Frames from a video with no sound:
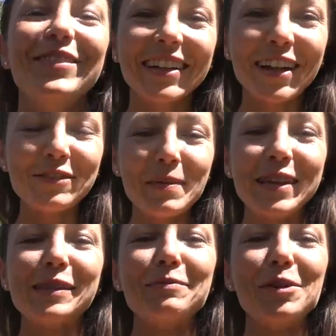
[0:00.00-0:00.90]
We're gonna have to make
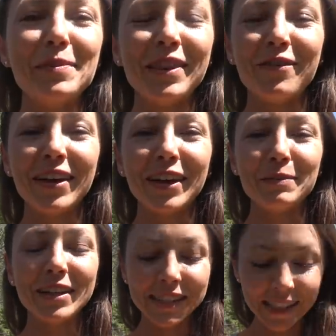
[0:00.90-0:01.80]
some room in the van
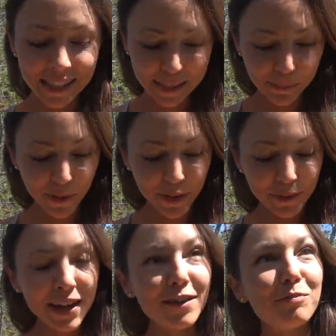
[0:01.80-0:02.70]
because at this point
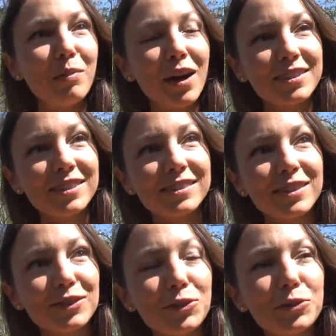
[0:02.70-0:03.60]
we have boxes
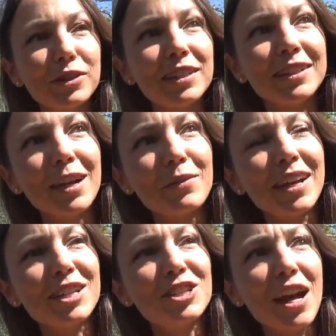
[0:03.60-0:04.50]
galore, and now we
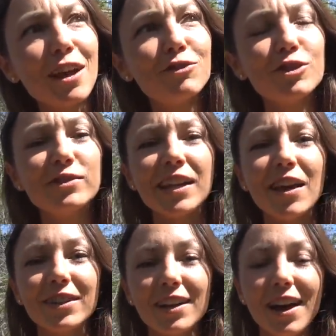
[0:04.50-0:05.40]
got jackfruits and
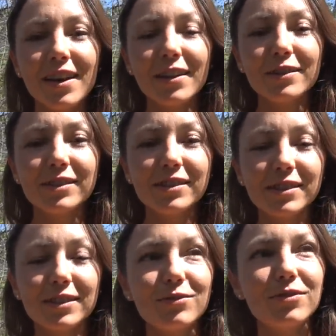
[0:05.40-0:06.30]
avocados
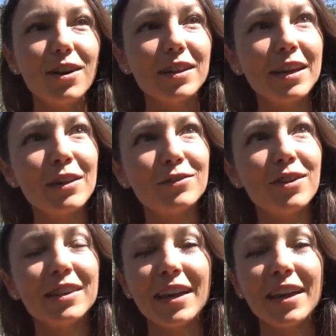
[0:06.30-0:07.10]
just falling out of all the